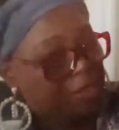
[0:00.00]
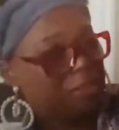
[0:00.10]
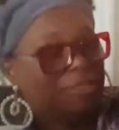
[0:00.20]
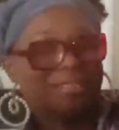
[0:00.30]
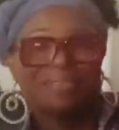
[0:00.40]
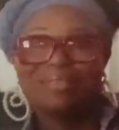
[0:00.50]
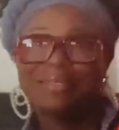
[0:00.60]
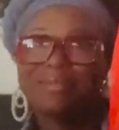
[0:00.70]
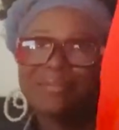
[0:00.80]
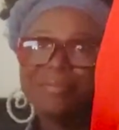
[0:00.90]
look at
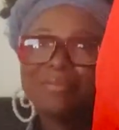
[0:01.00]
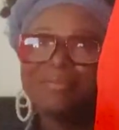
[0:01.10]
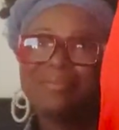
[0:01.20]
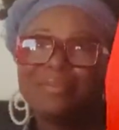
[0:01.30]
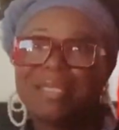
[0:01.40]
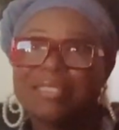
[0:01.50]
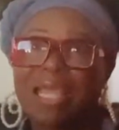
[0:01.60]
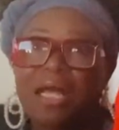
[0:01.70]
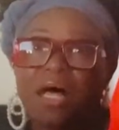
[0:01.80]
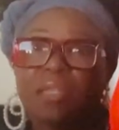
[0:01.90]
look at
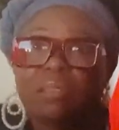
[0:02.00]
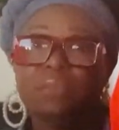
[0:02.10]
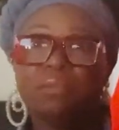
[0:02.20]
that color